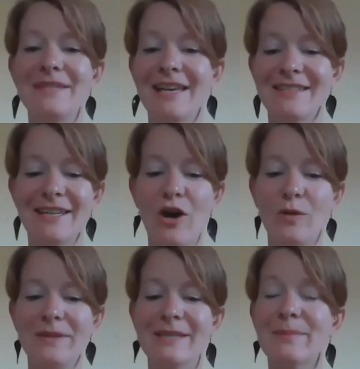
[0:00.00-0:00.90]

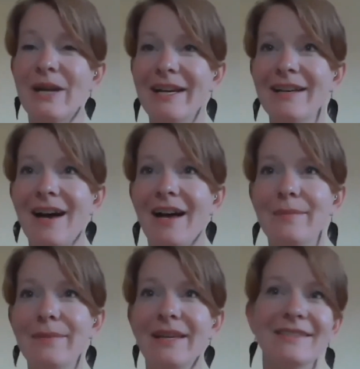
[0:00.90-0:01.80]
Holman Sprague.
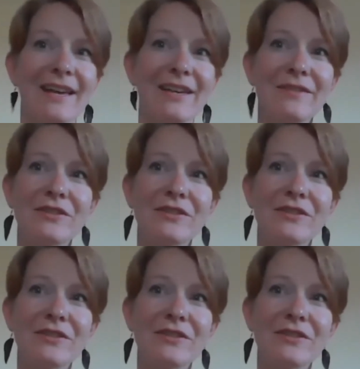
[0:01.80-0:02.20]
I'm the executive